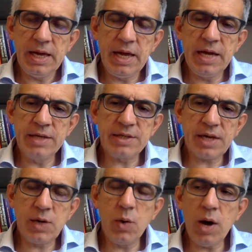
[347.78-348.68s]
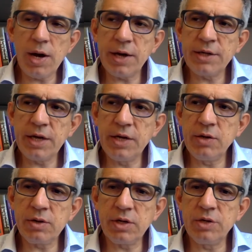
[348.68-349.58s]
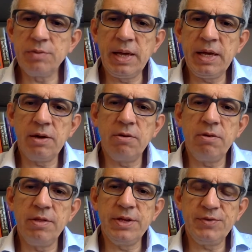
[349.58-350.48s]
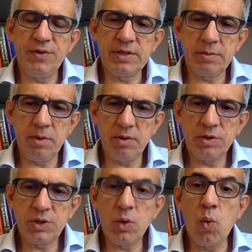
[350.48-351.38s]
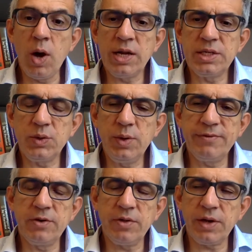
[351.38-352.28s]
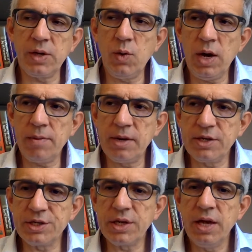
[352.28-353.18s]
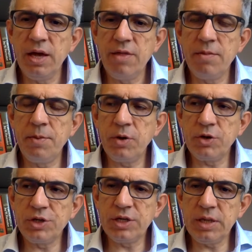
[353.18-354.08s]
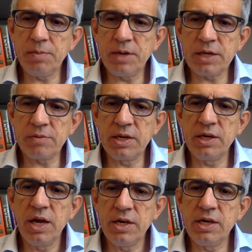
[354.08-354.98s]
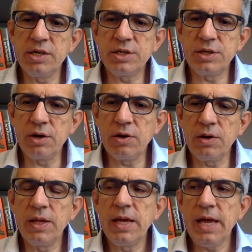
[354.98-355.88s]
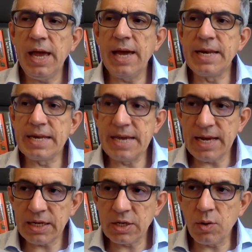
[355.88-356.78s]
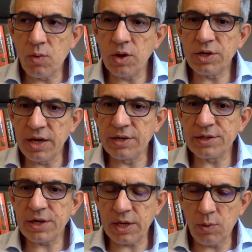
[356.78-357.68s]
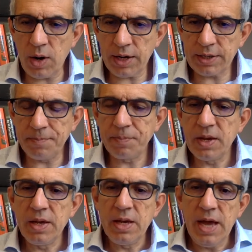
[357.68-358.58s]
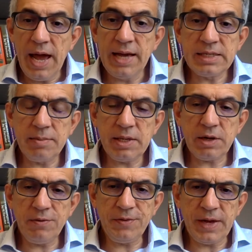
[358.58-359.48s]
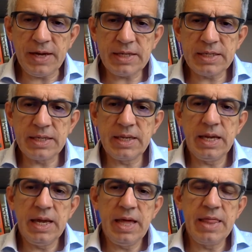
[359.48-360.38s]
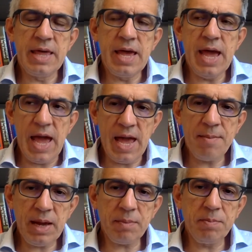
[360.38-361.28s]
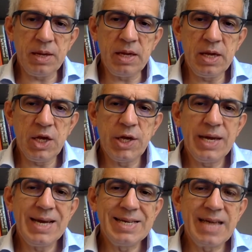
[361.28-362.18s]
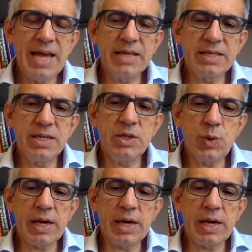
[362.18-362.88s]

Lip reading: is required in order to make all this feasible. So once we have got the requirements, the purchasing department needs to go and get what is required. As a matter of fact, the MRP takes into